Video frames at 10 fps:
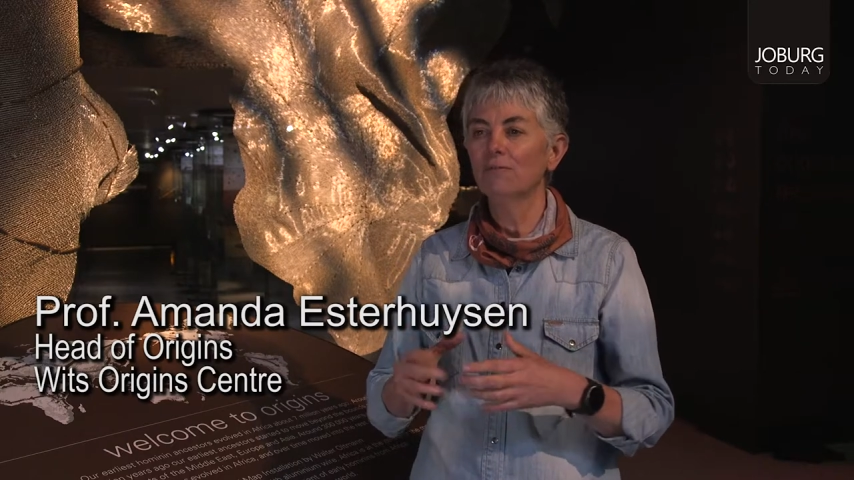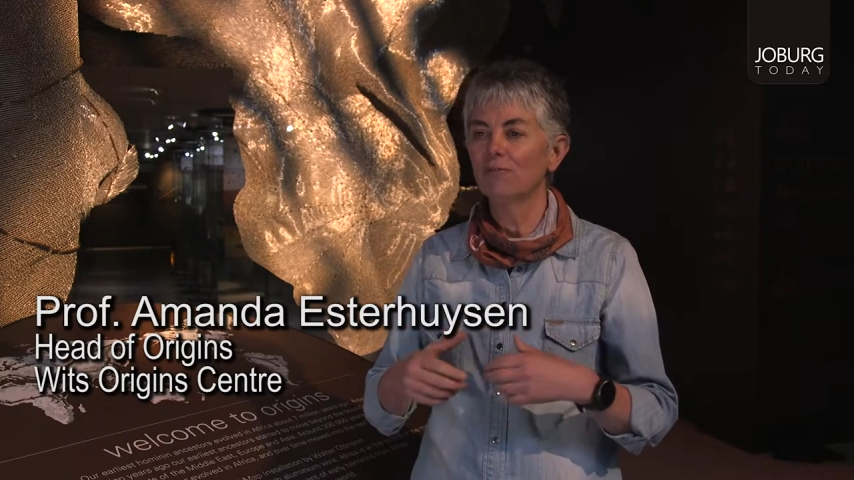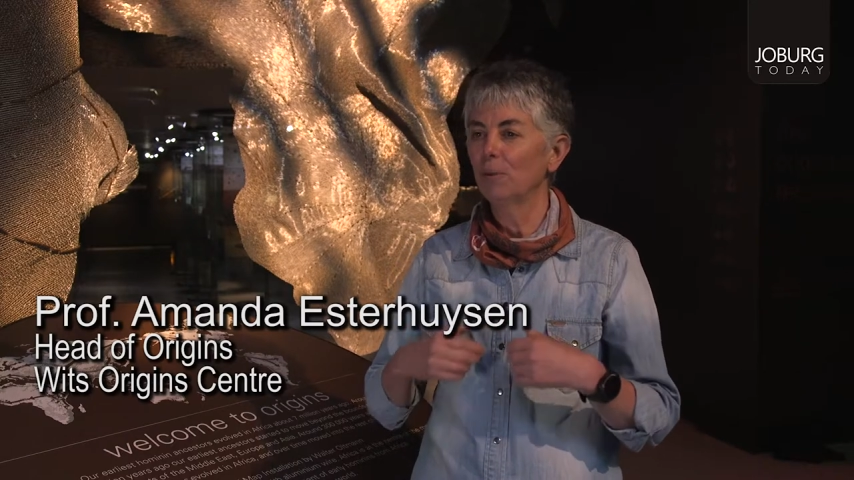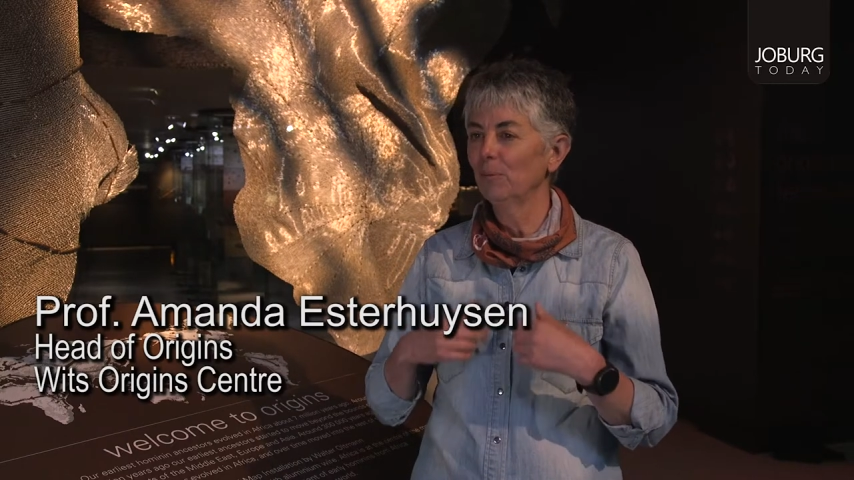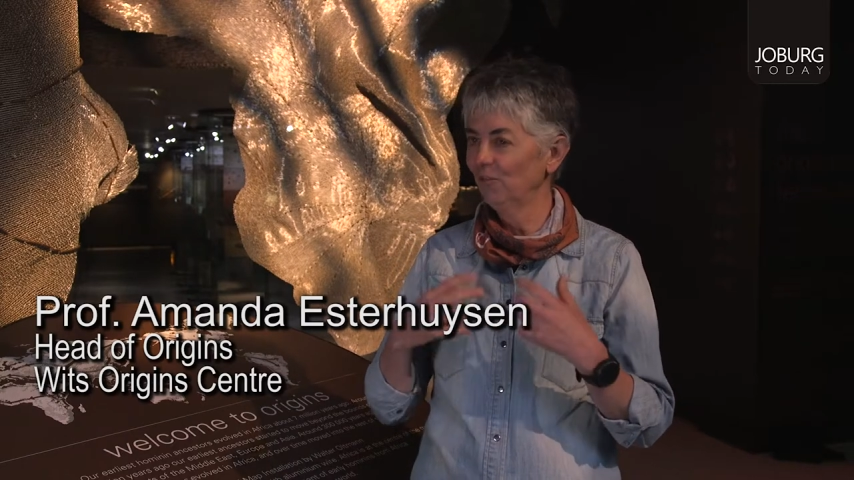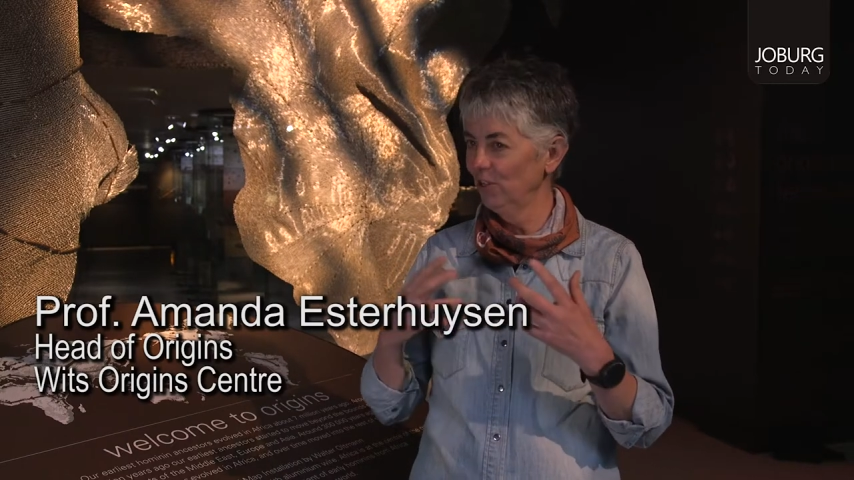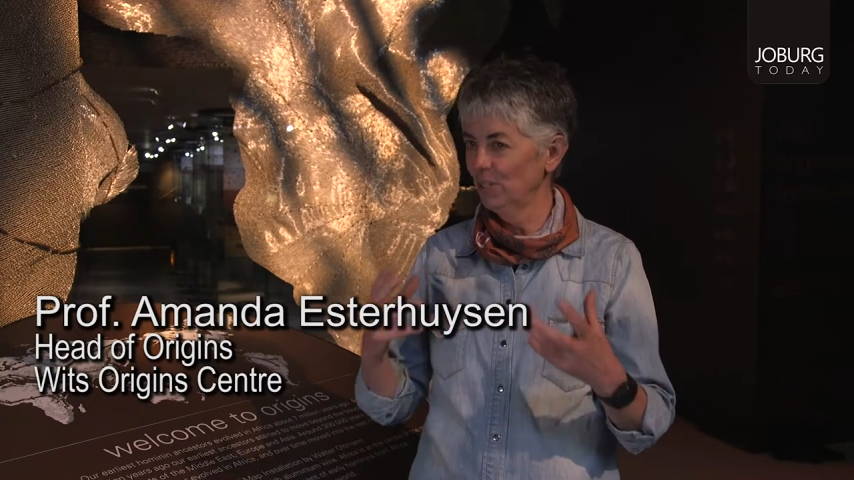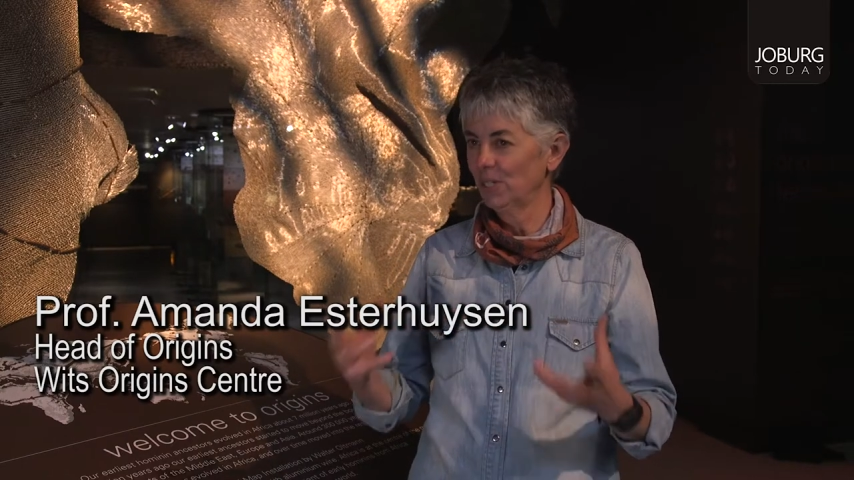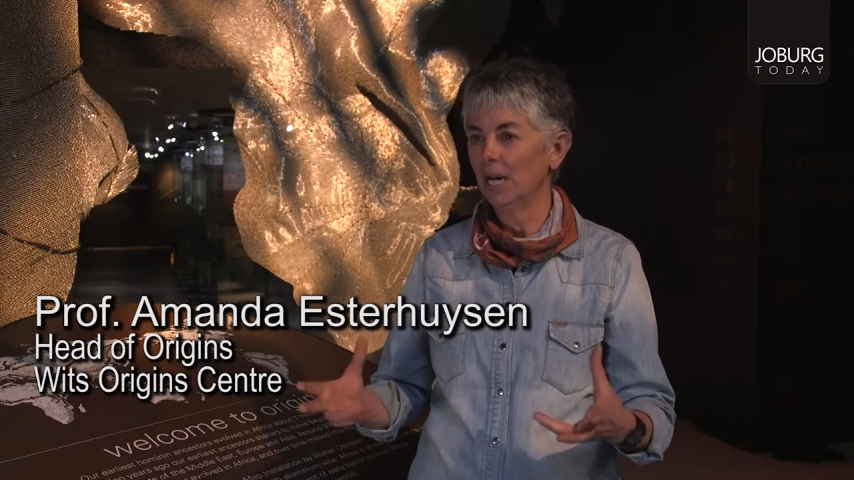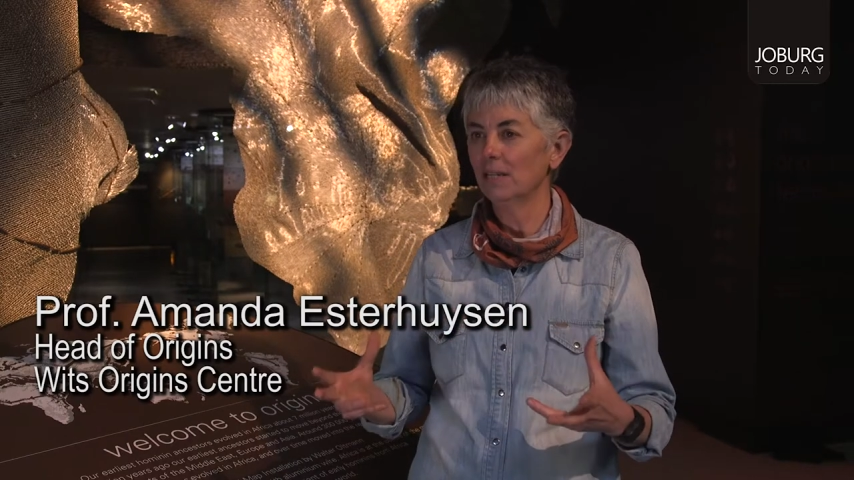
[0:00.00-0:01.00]
from the
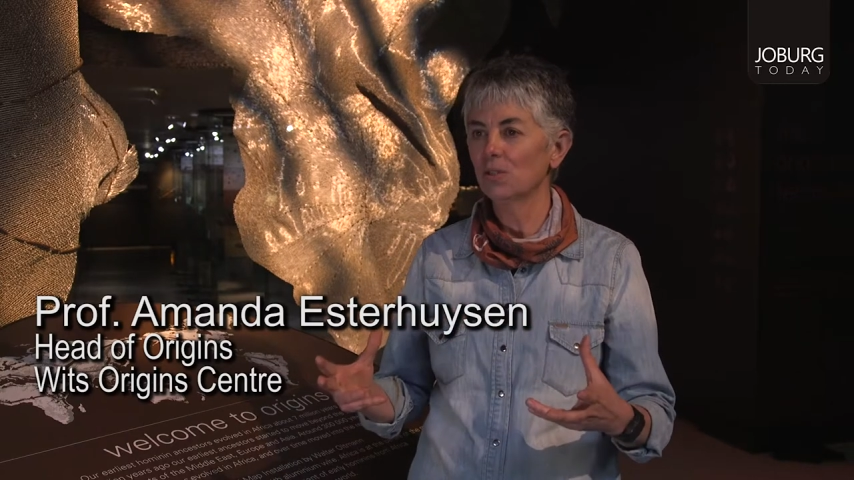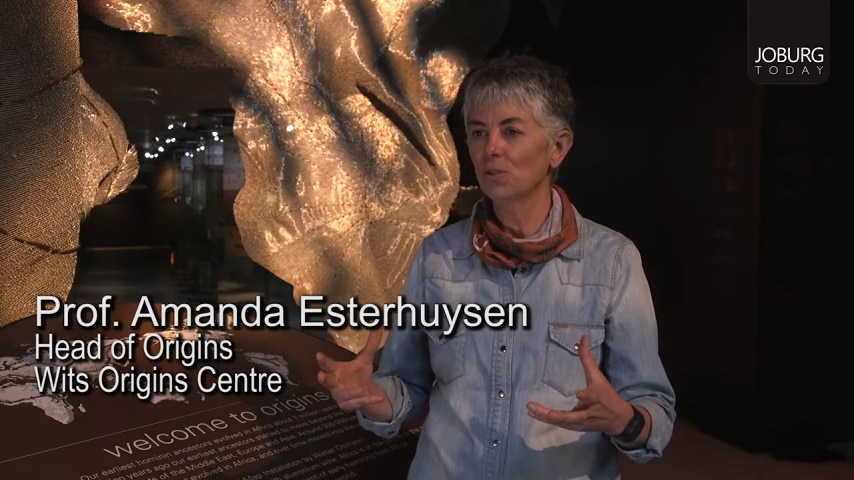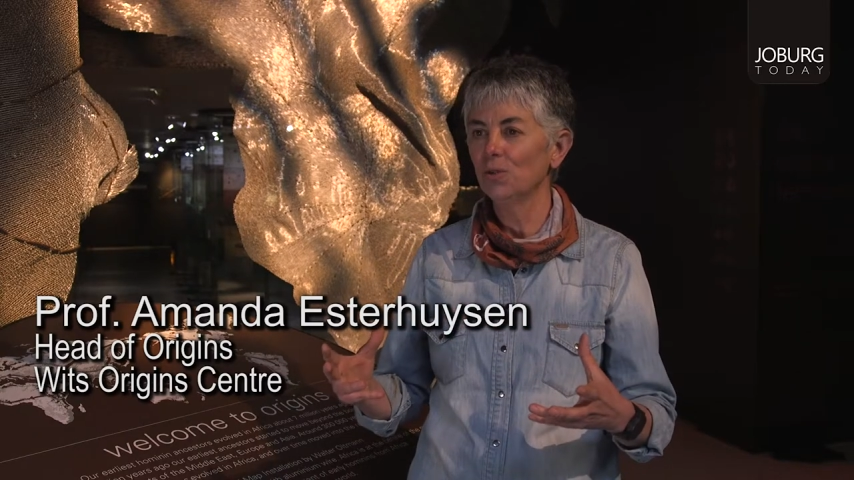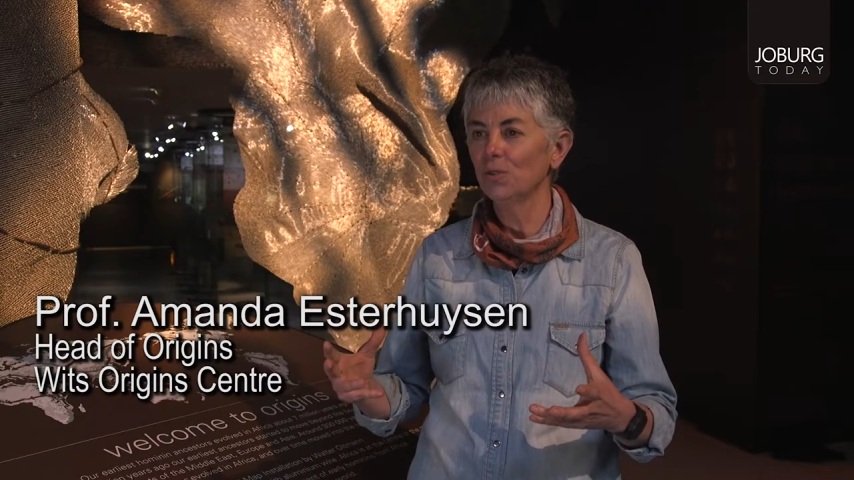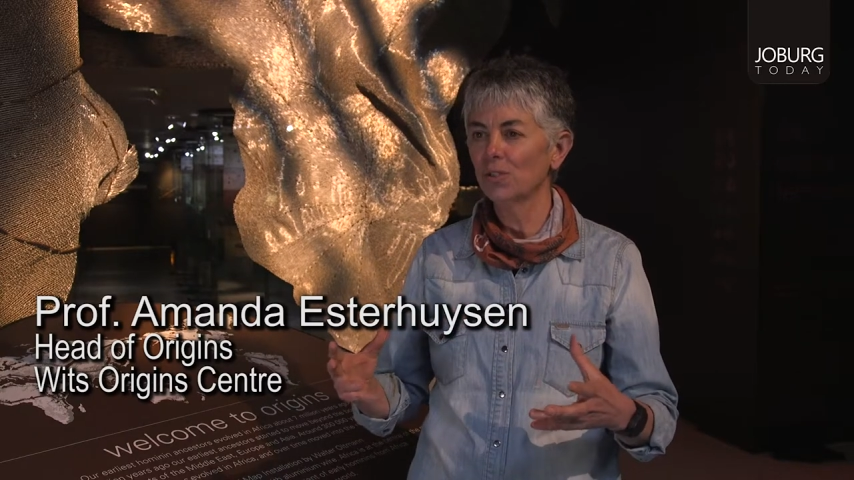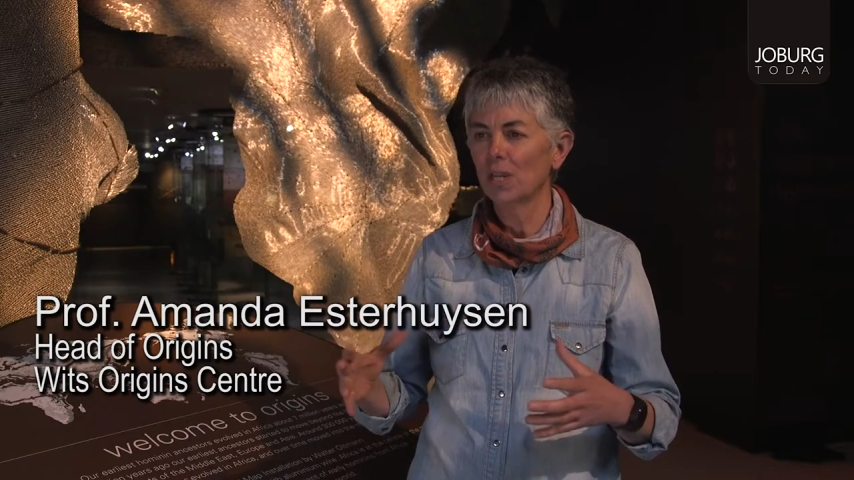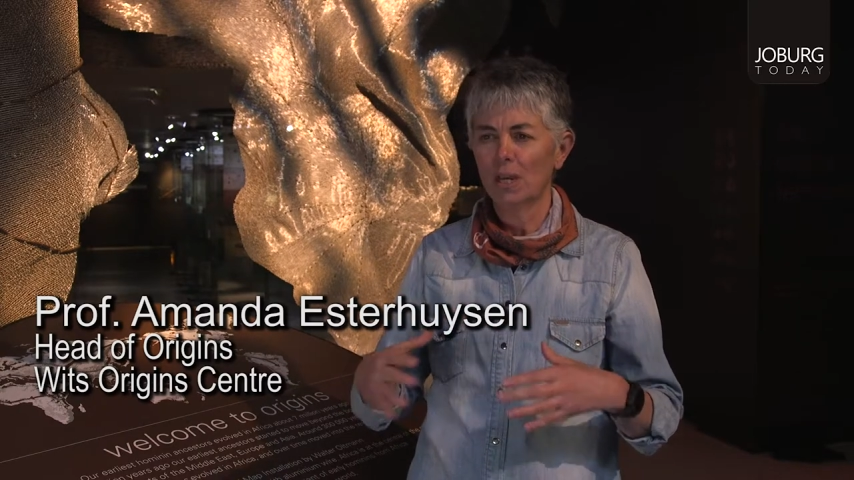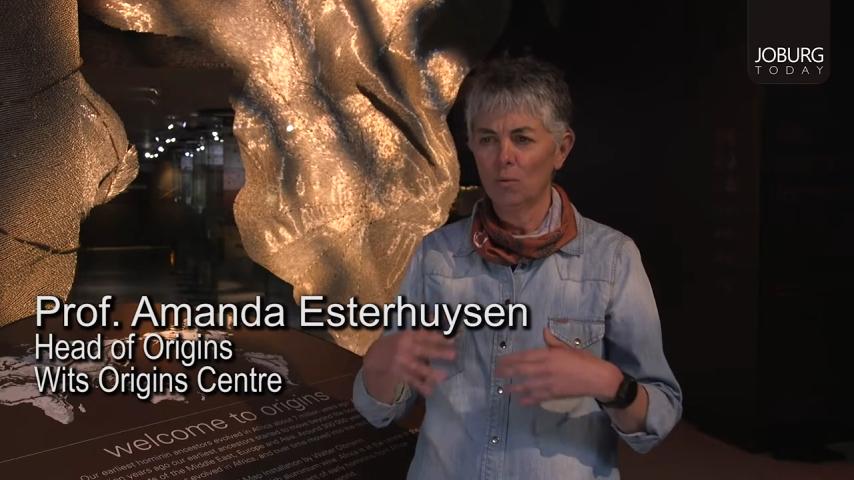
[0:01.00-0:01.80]
first dinosaurs,